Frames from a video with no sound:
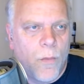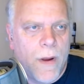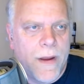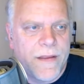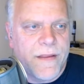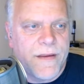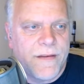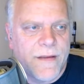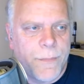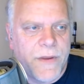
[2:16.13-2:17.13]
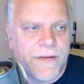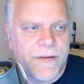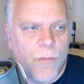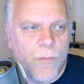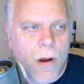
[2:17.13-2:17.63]
what these
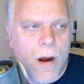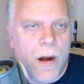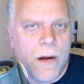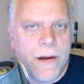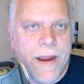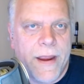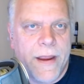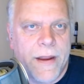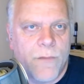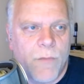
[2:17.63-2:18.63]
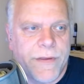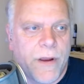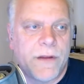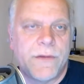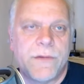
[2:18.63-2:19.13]
updates are and what
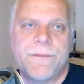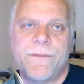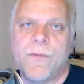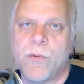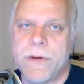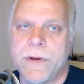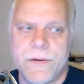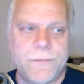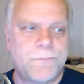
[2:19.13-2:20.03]
they're going to do for you.